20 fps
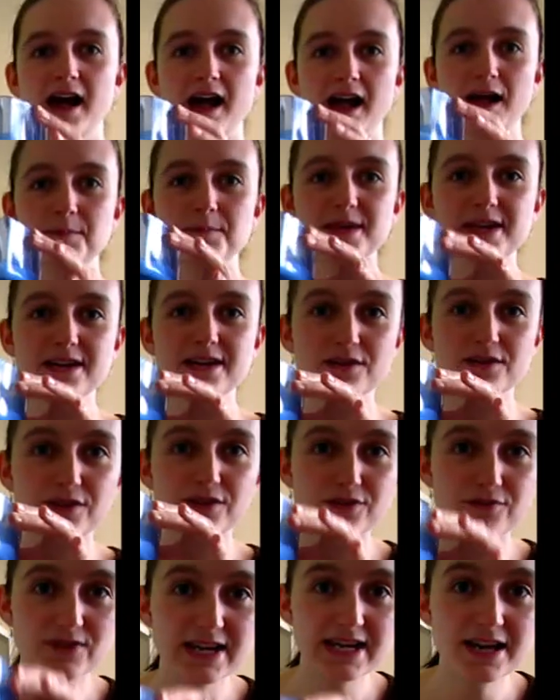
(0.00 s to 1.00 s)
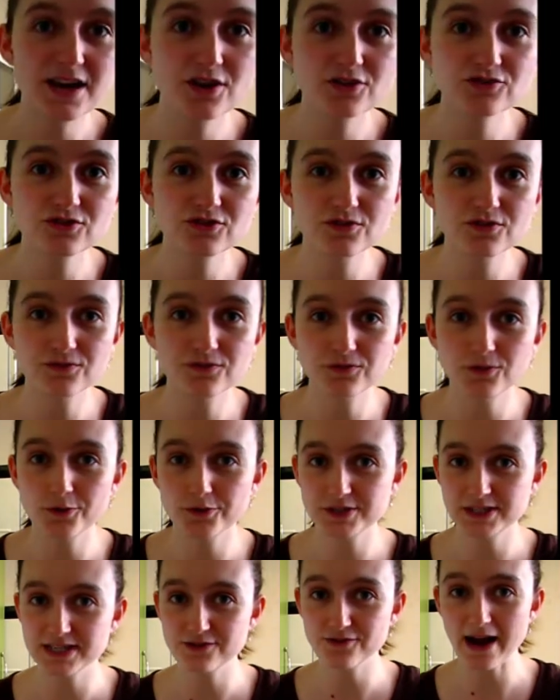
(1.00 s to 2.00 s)
mere
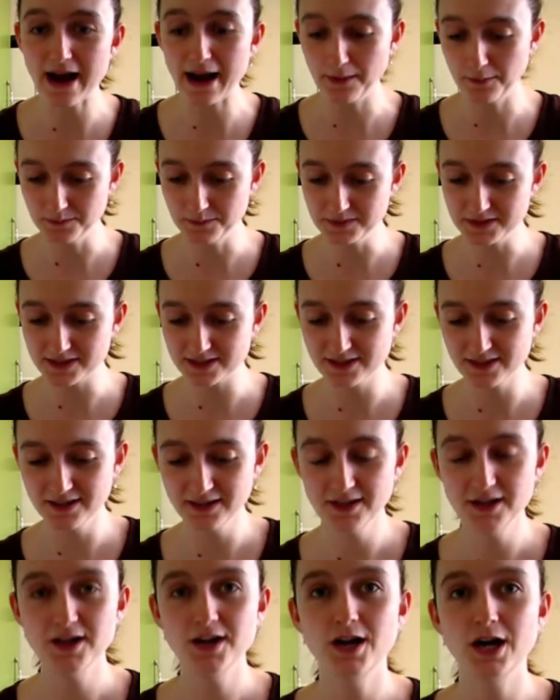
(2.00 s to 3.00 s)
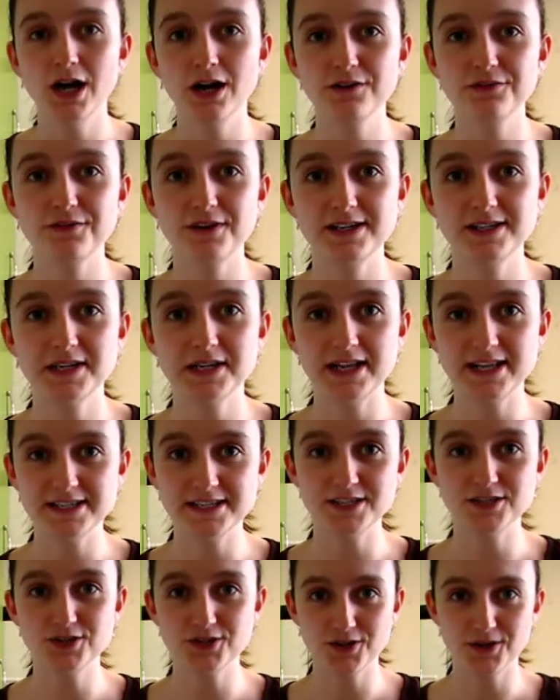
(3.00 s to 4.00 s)
340 grams of
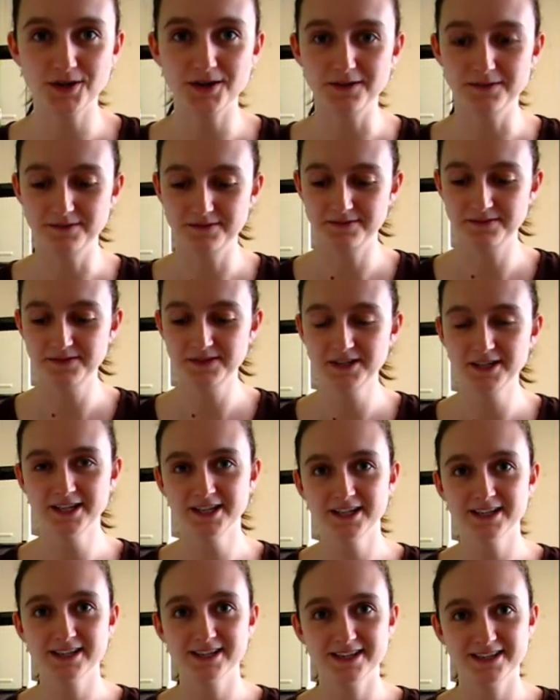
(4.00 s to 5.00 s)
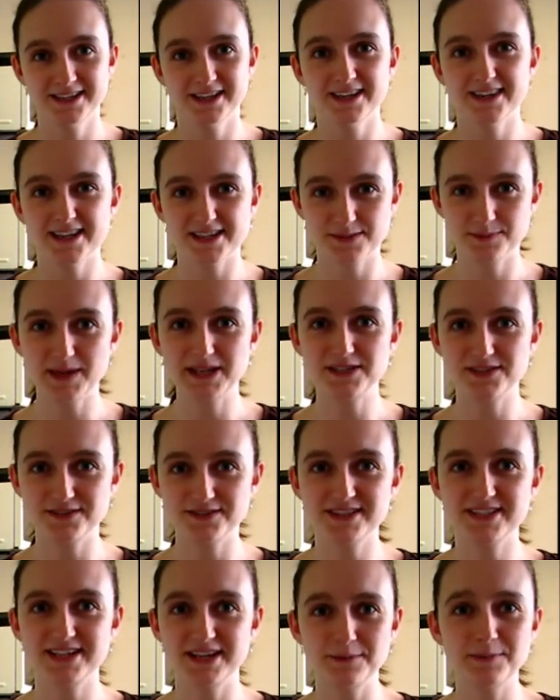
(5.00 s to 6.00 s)
granulated sugar. That's better,
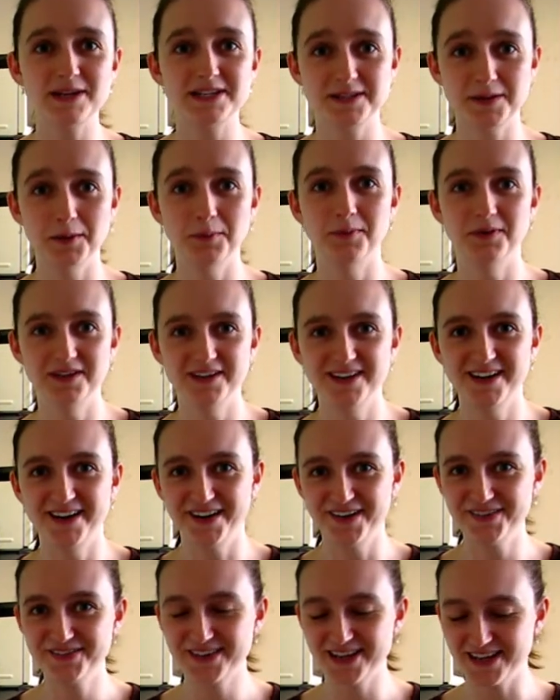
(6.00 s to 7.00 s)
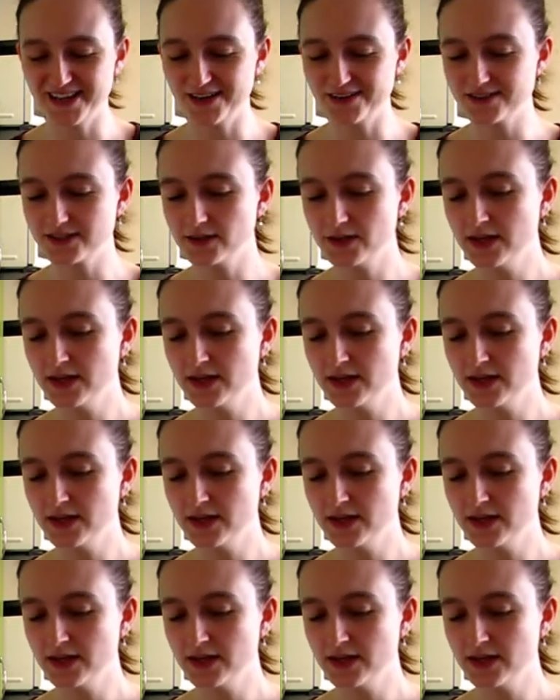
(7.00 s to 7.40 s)
isn't it? Better than 1.5 kilos.